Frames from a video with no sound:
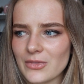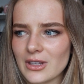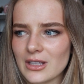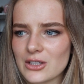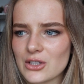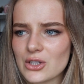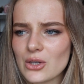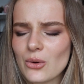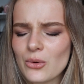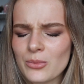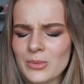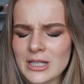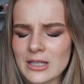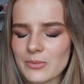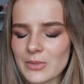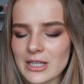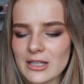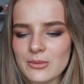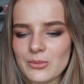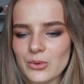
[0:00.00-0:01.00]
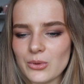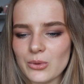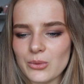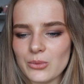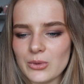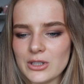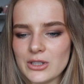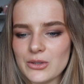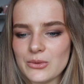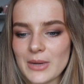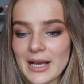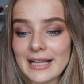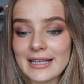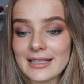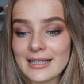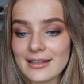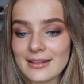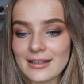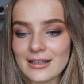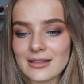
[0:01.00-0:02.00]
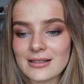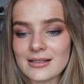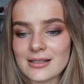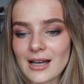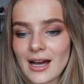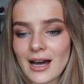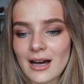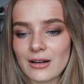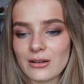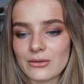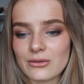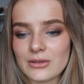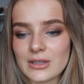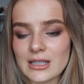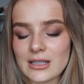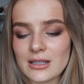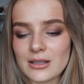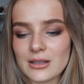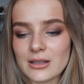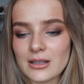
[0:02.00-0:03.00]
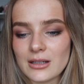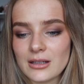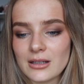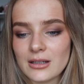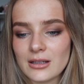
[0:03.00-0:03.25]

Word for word: so many people would do anything to have the